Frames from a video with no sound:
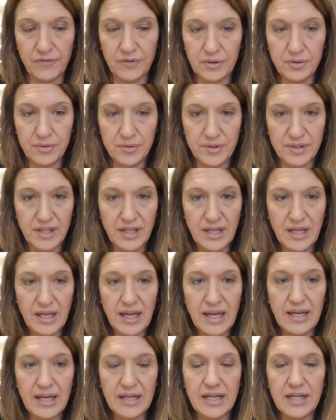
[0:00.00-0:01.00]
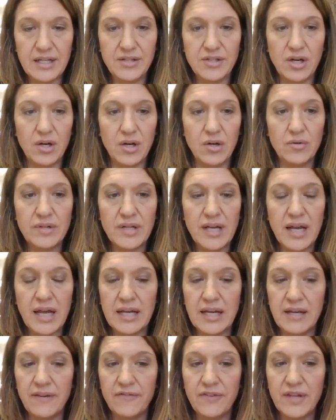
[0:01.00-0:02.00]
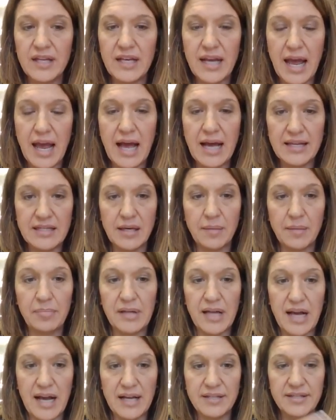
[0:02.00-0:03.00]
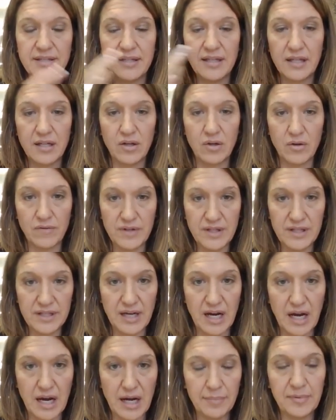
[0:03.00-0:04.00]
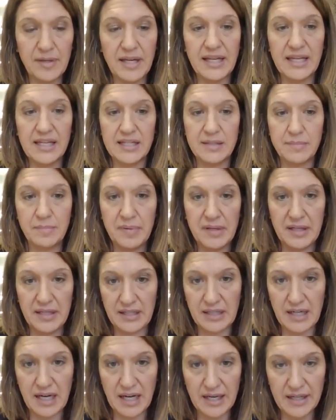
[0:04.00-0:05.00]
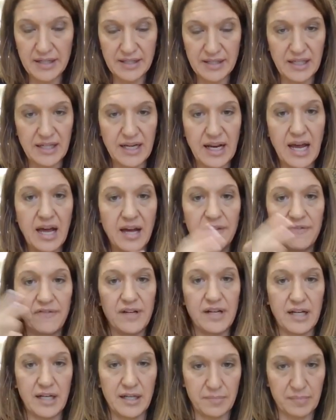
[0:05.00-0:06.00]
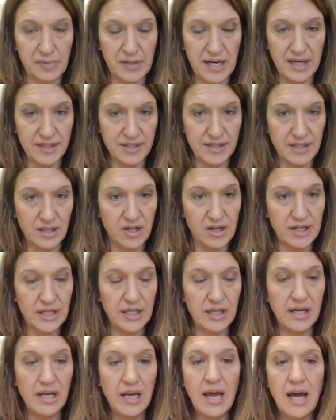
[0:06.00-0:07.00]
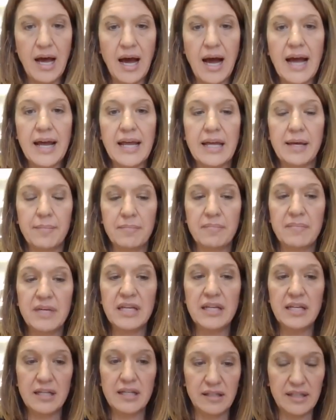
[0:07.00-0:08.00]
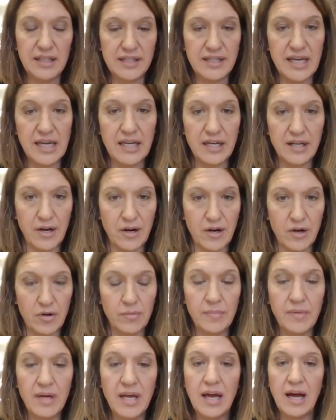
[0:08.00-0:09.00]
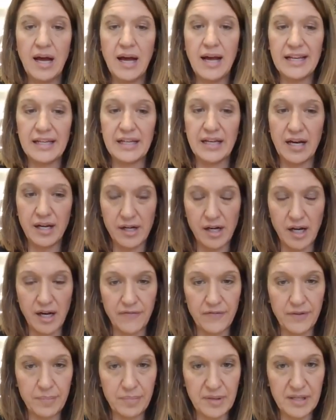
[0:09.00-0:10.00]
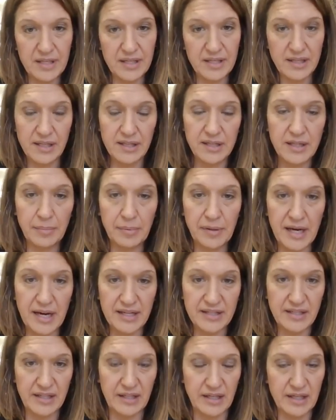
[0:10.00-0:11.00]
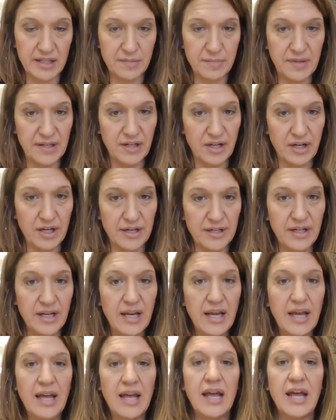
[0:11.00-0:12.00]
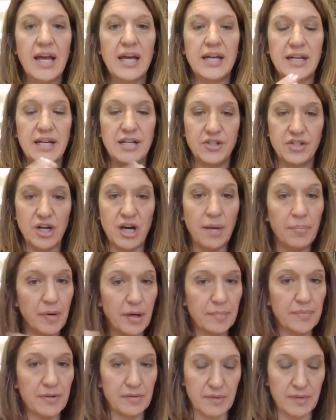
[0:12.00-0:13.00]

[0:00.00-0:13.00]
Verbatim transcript: fruit, and I don't. And if it has a plastic over the top, like it's been cut in half and a plastic on it, I immediately take it home. I cut off the piece that the plastic has been on, and I chop up the